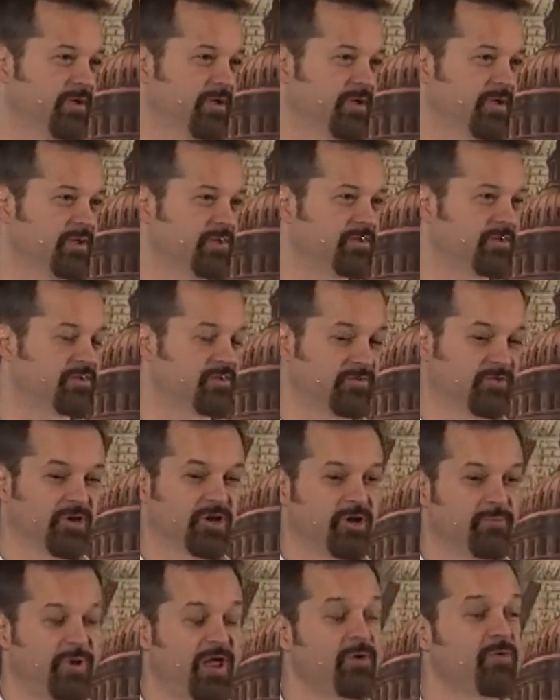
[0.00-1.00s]
He says, if you're
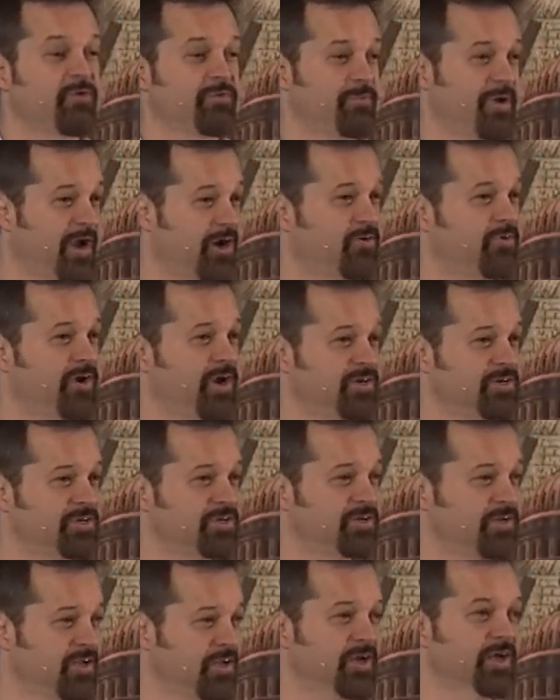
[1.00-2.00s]
going to mate with my
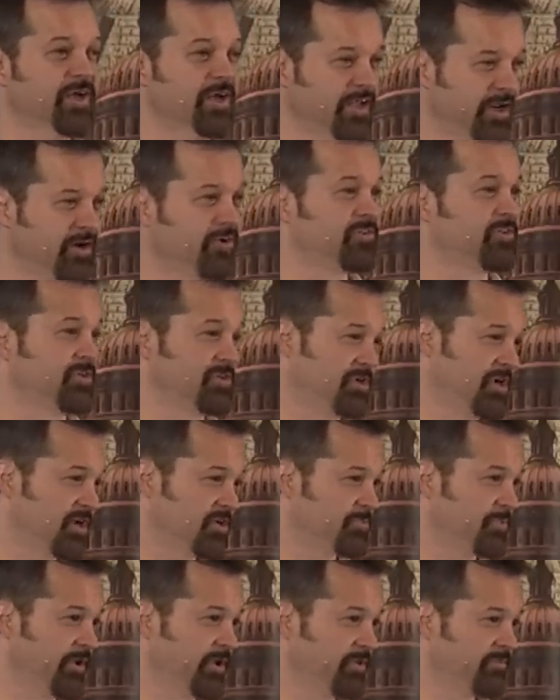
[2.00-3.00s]
creation, here's the
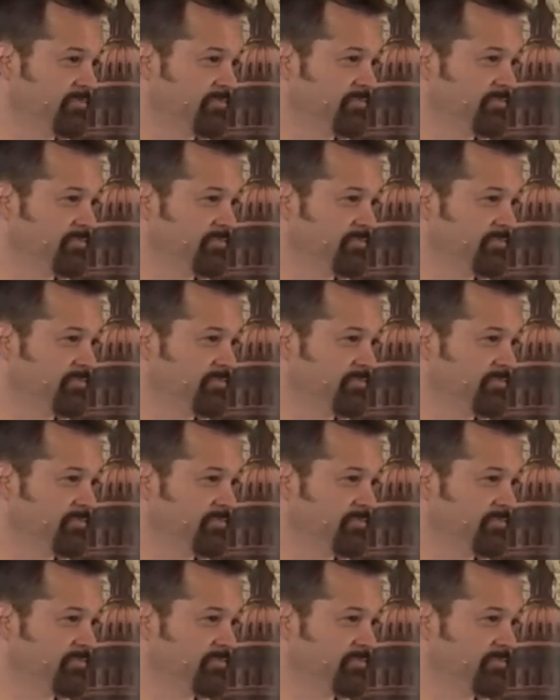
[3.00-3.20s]
judgment.